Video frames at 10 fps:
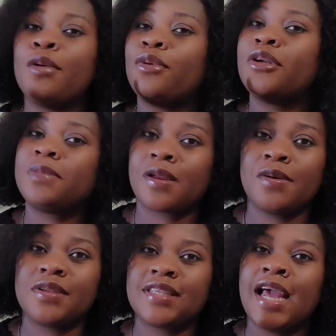was
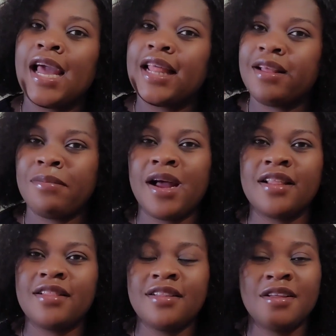because the
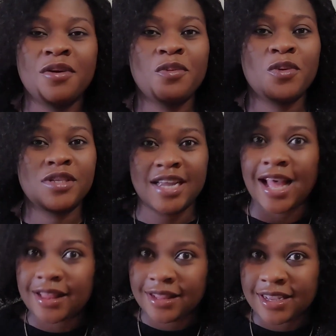man was a
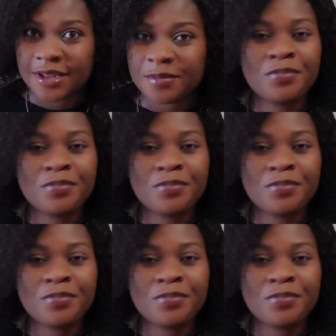Catholic.